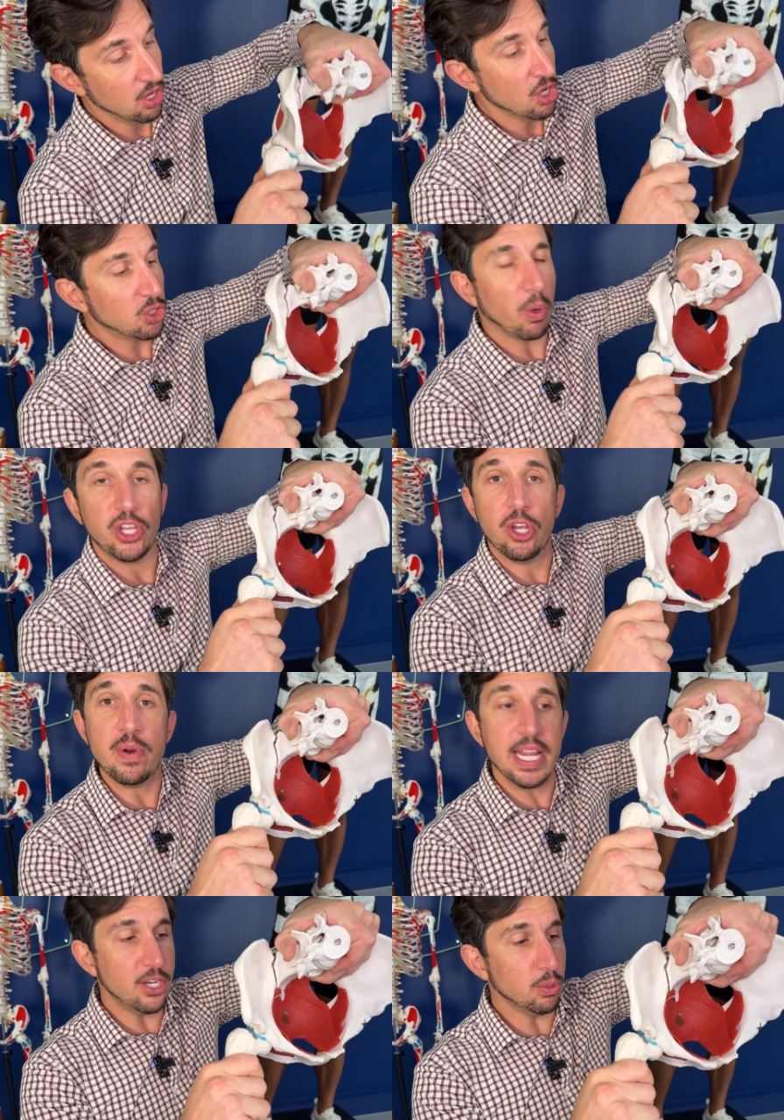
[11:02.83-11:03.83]
So what you
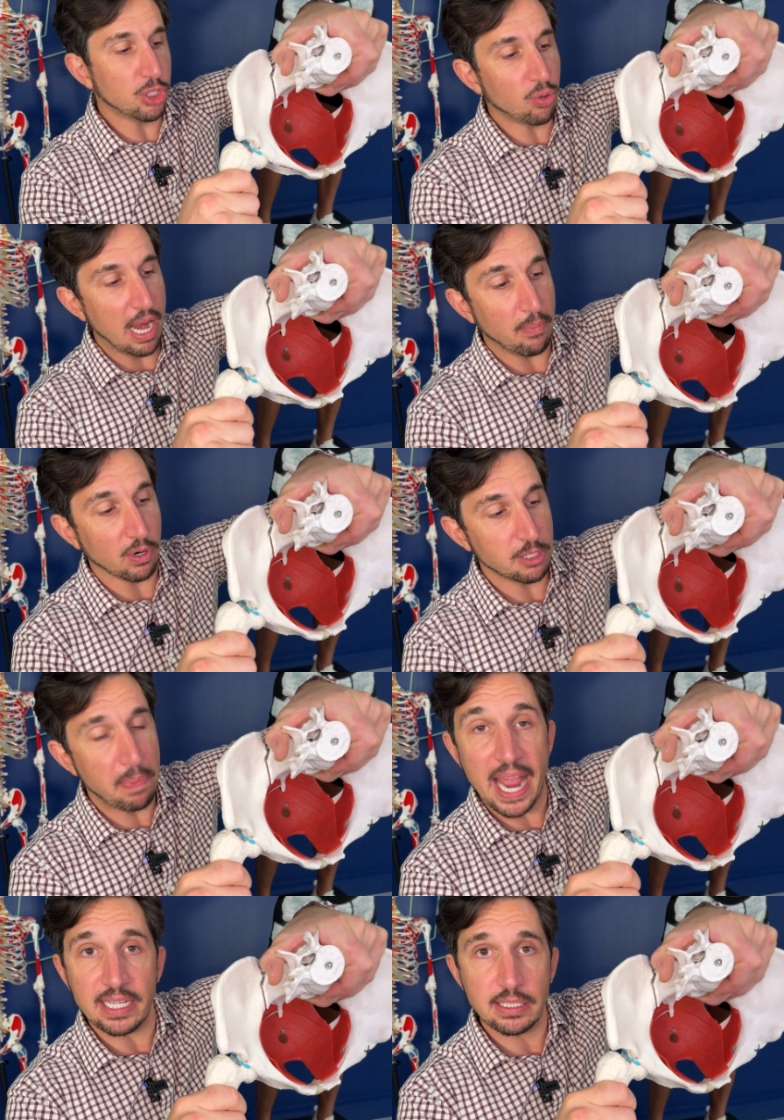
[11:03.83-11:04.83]
need to do is create more
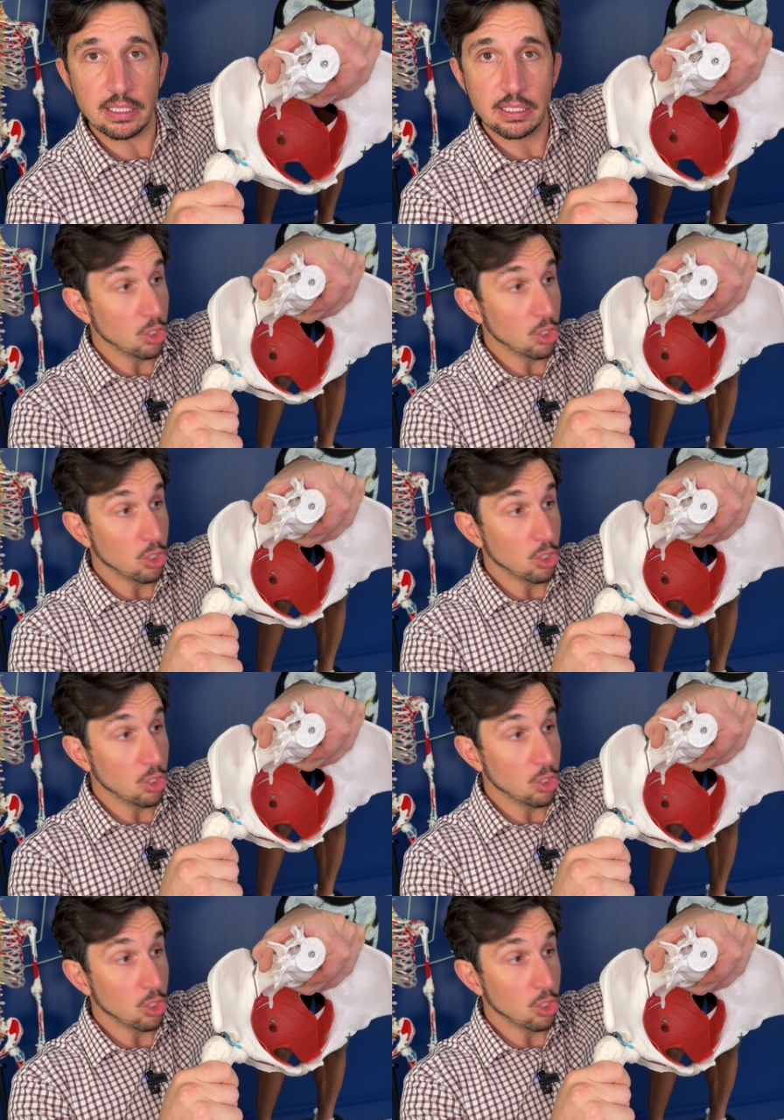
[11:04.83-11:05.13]
space.